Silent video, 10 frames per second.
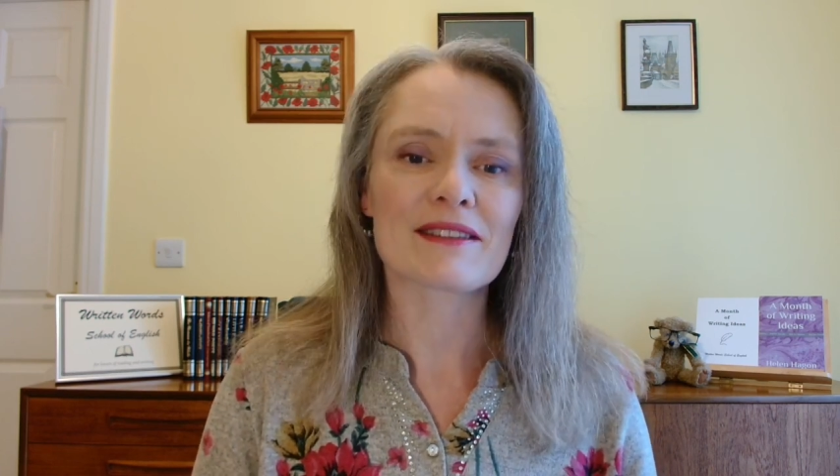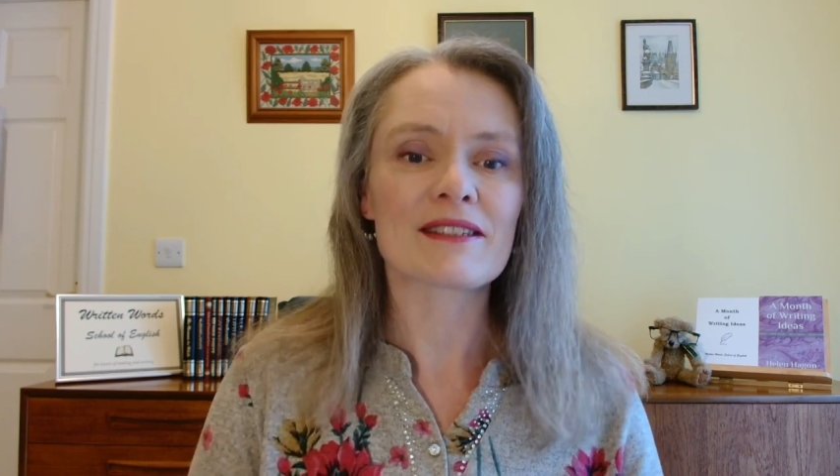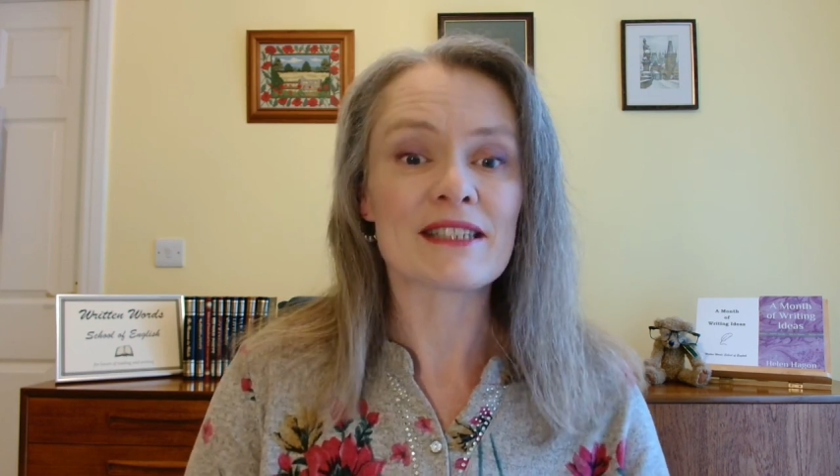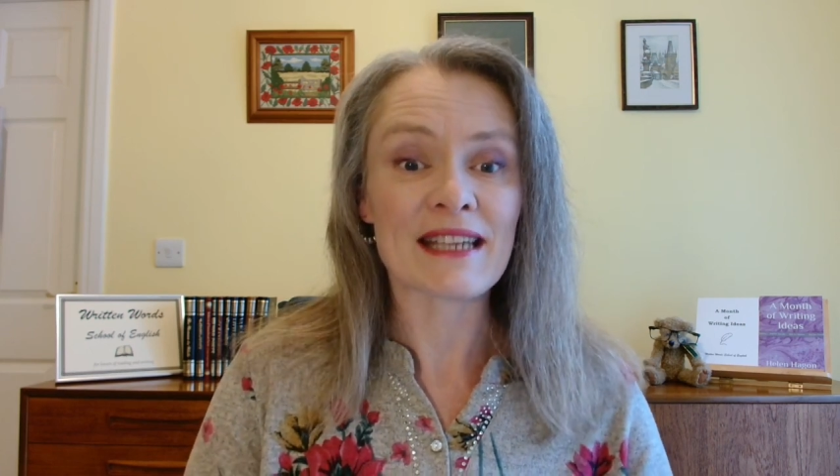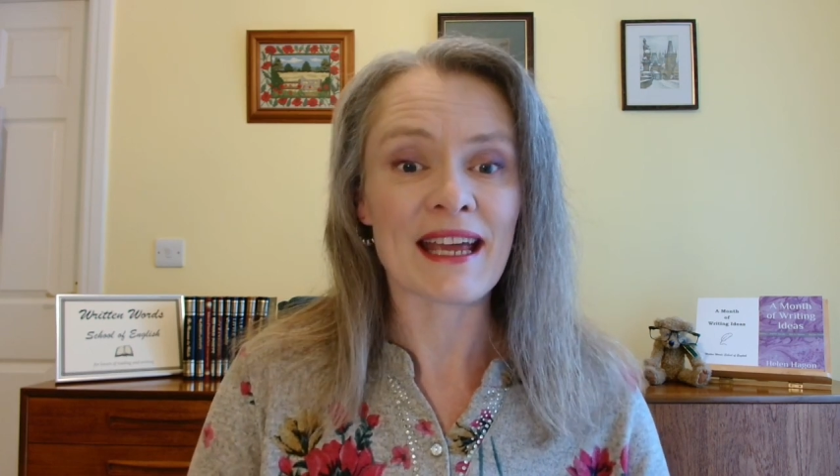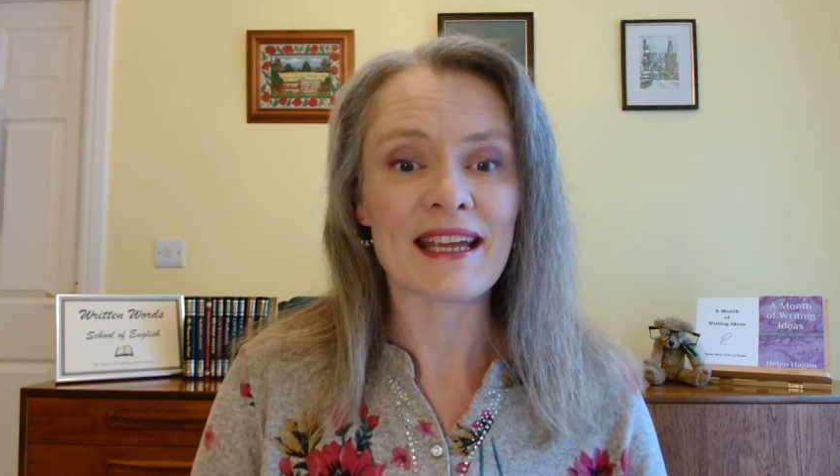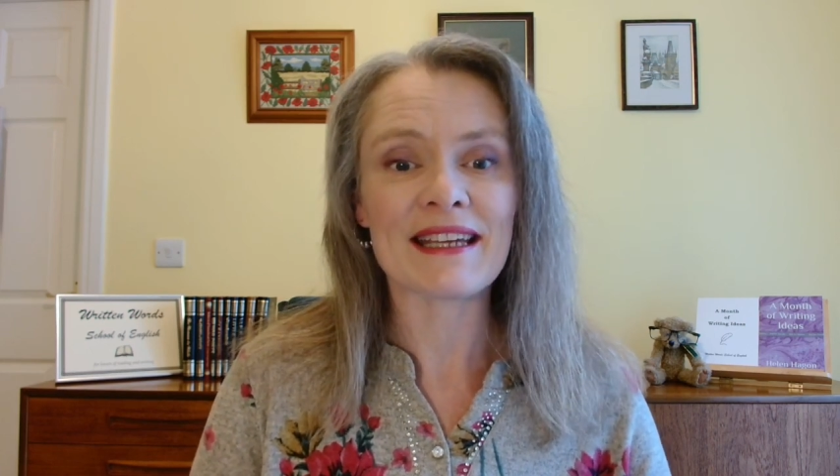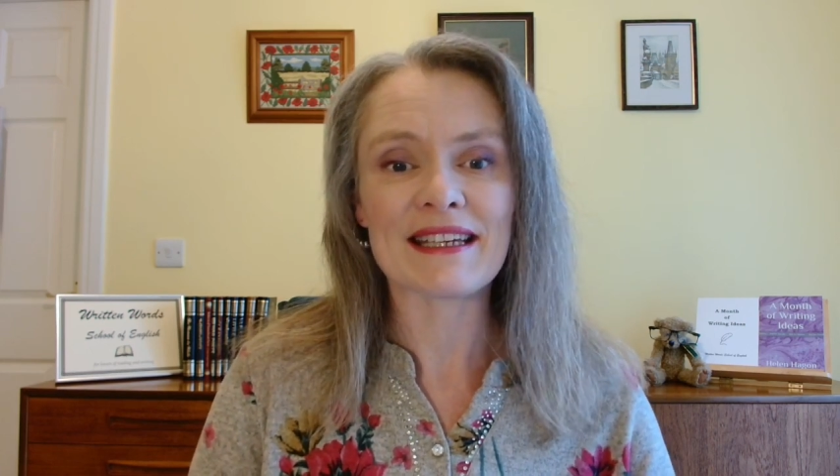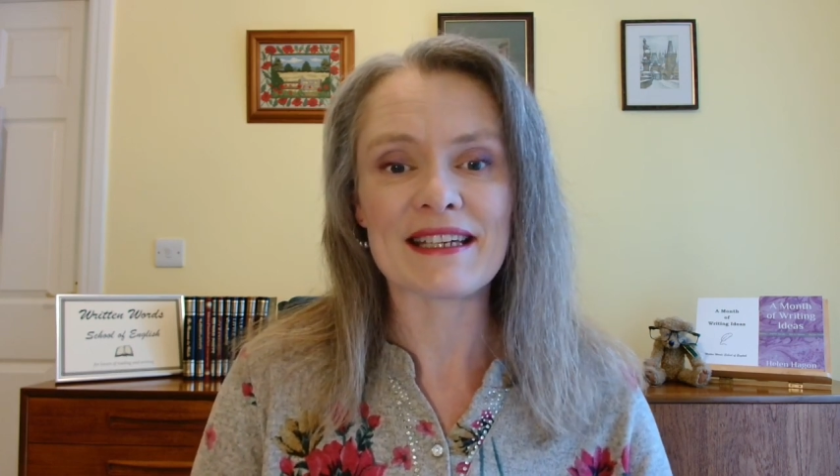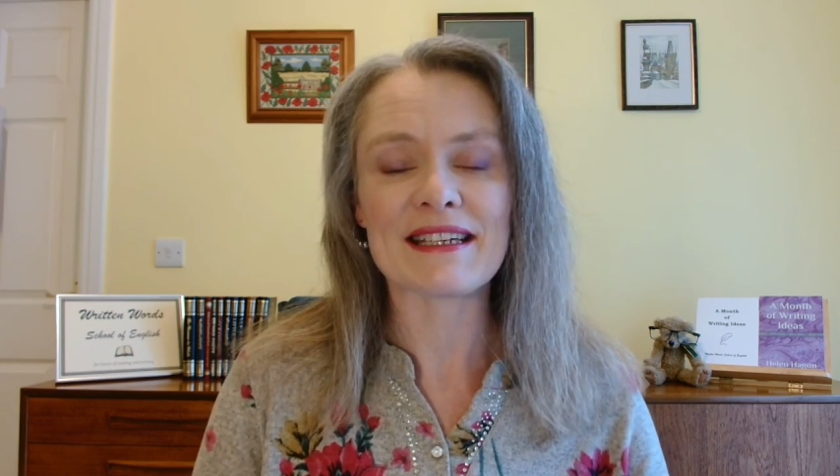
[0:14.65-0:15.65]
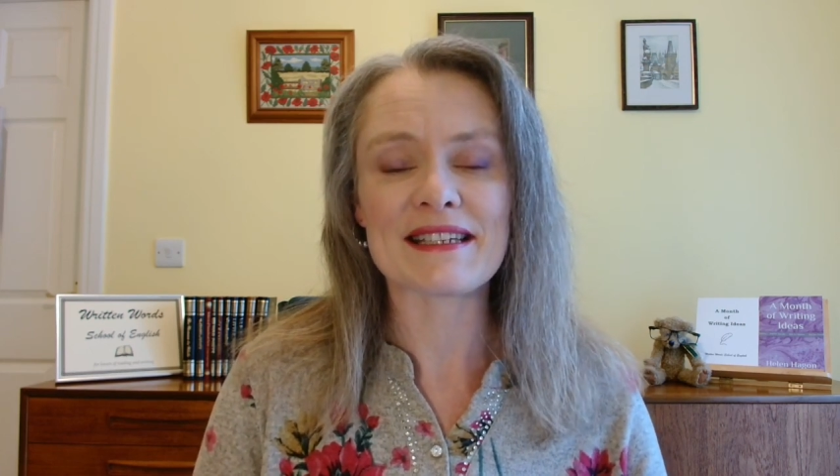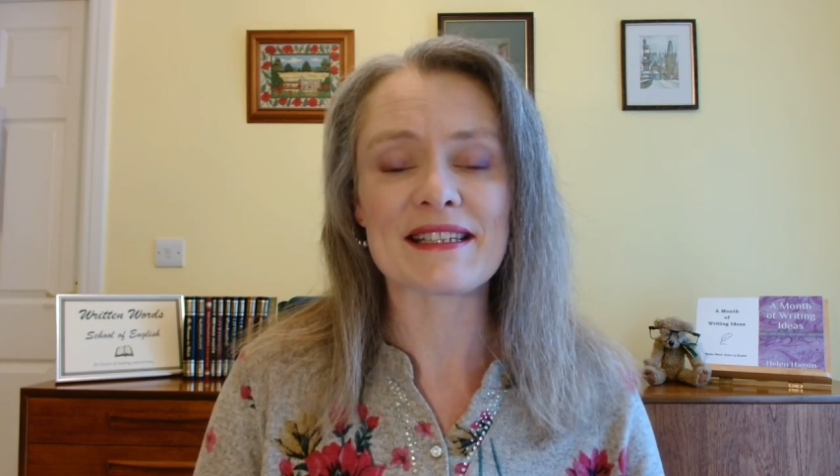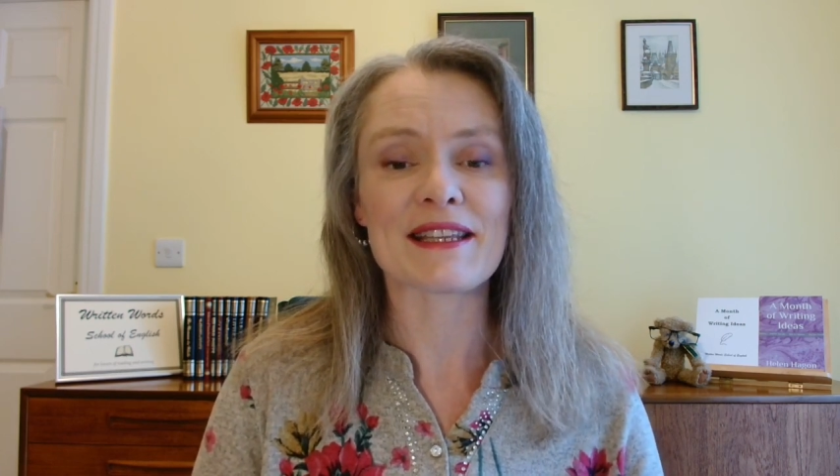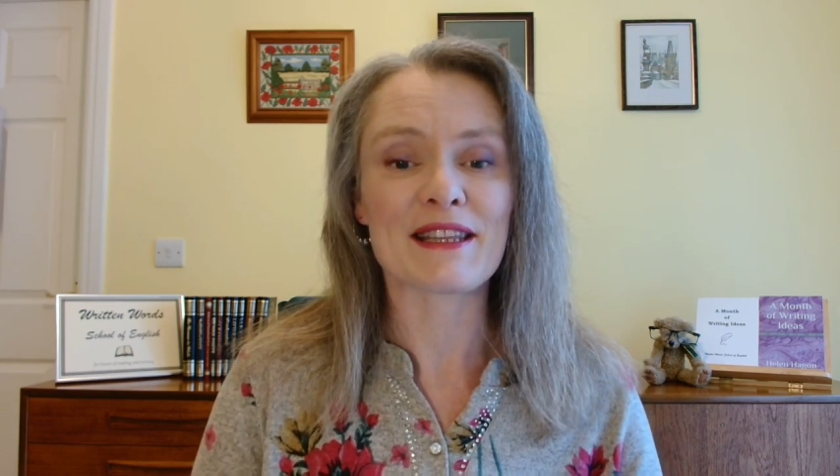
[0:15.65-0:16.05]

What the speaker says: Today is